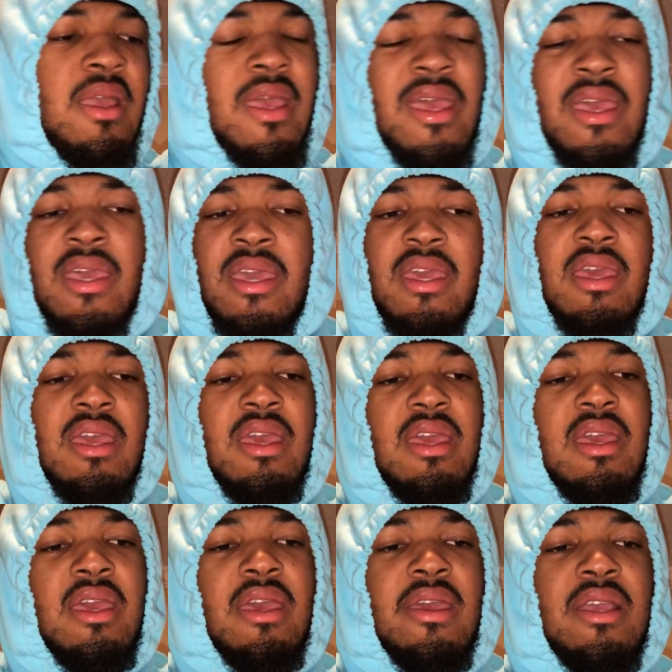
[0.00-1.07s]
and
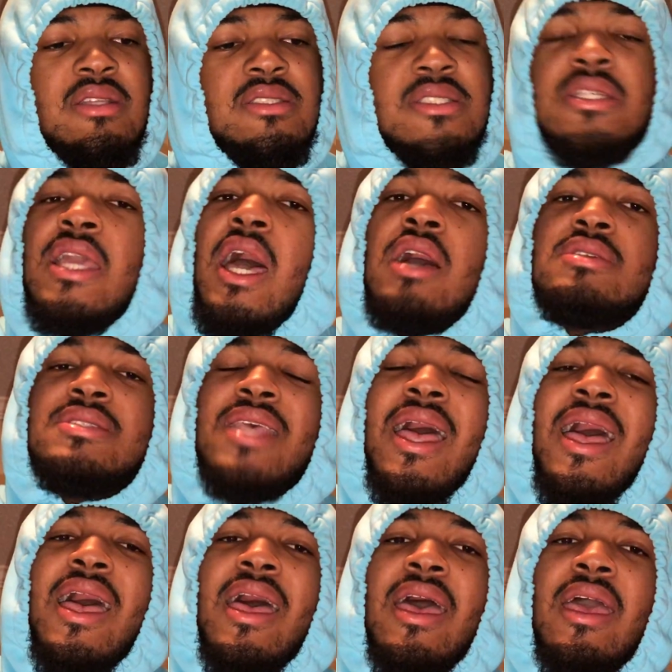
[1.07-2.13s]
she
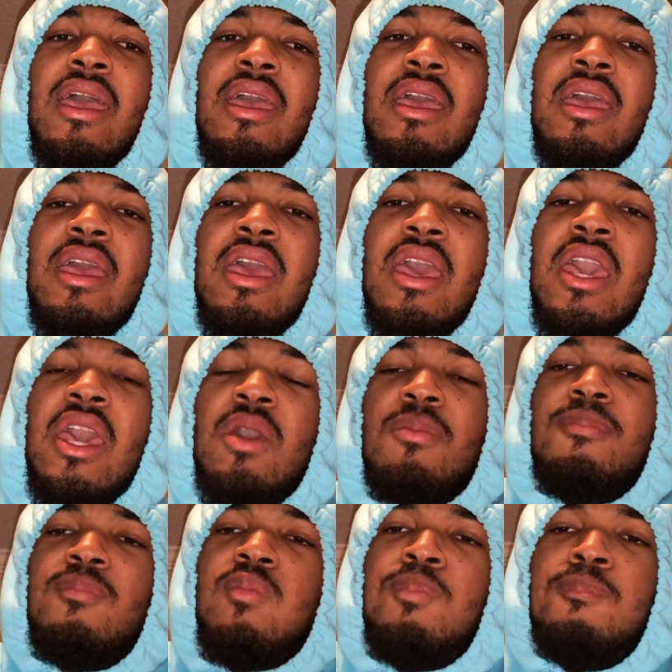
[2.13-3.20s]
outside,
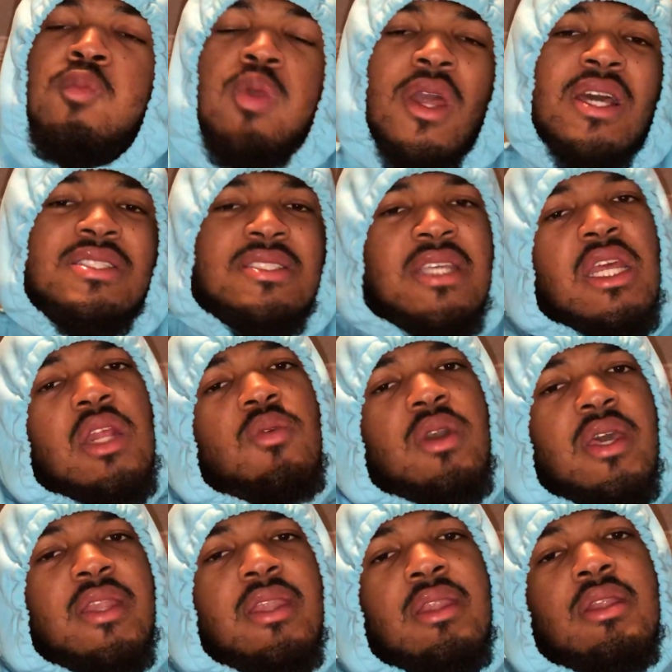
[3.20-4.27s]
and with us dealing
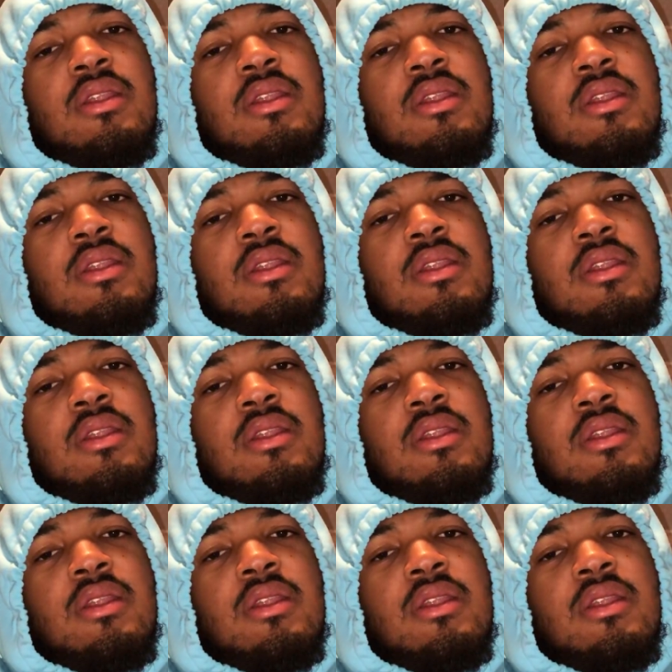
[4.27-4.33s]
with